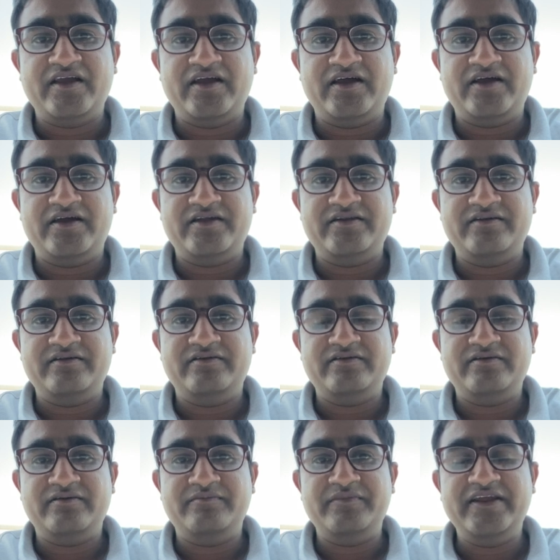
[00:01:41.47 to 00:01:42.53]
and
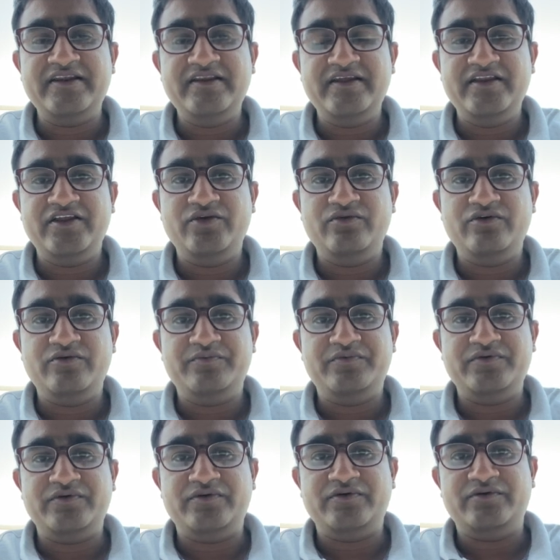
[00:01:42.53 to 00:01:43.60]
mainly in
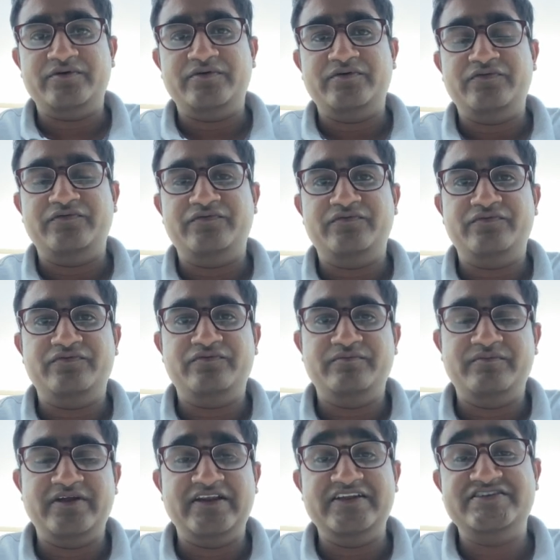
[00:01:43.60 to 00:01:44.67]
Europe,
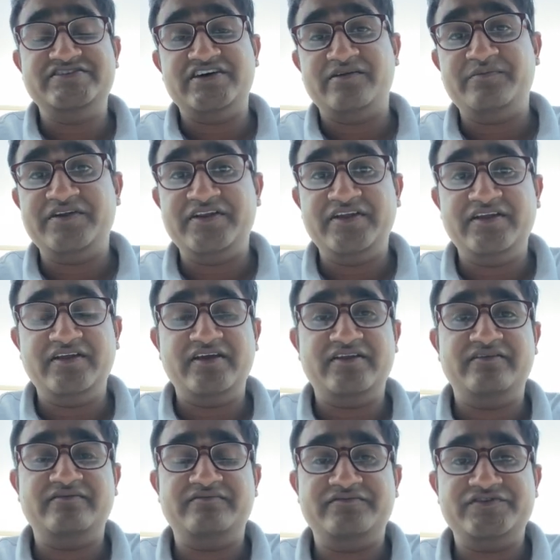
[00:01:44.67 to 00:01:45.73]
mainly Germany
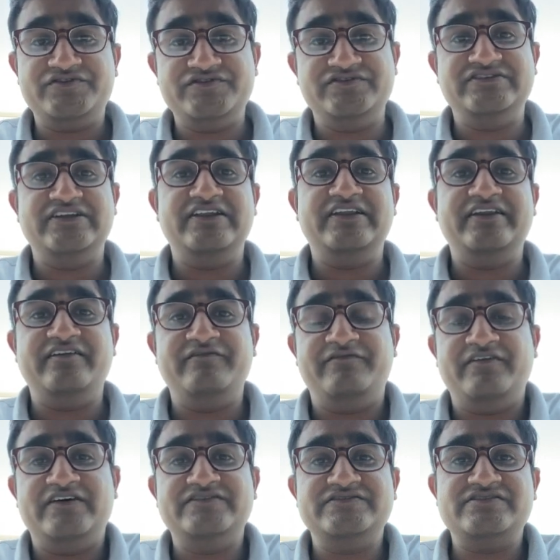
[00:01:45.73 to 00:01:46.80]
and Switzerland
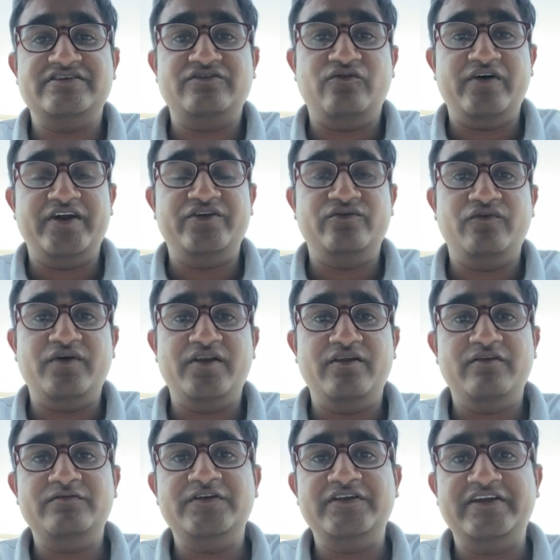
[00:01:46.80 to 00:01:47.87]
and France are quite well
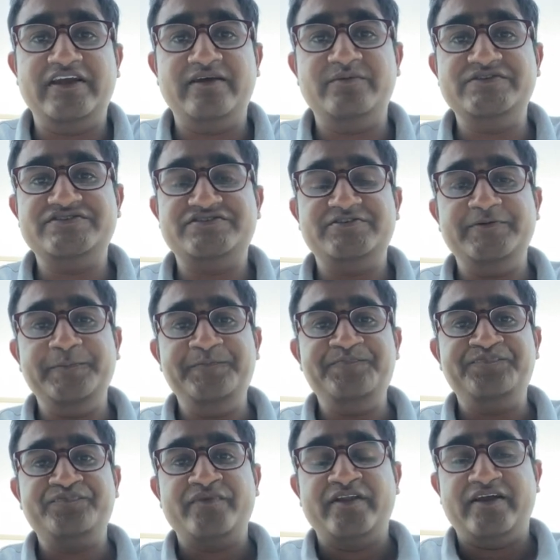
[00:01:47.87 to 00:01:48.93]
known in chemistry.
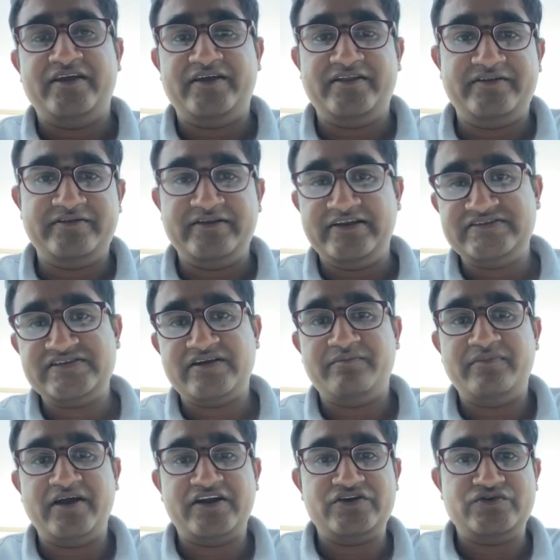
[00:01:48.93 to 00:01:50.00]
And let's
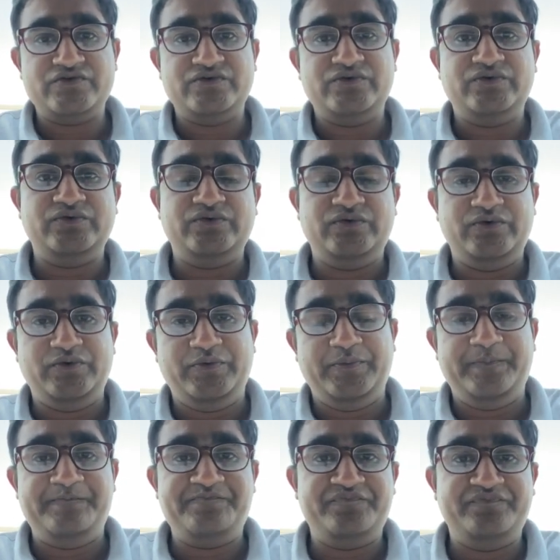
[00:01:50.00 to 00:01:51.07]
come back
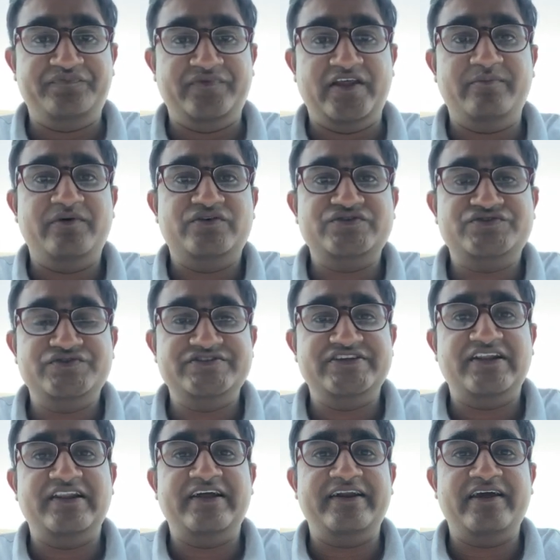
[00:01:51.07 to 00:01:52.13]
to about
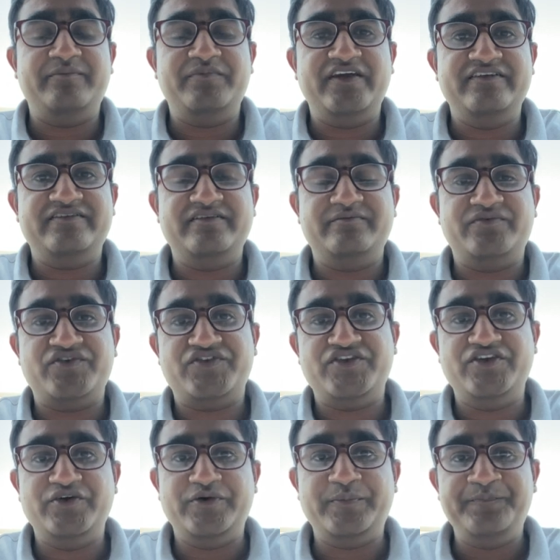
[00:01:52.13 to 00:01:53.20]
Switzerland application
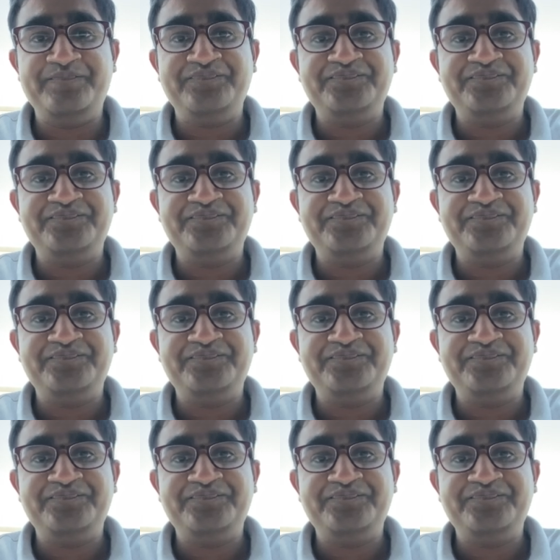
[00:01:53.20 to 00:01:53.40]
procedure.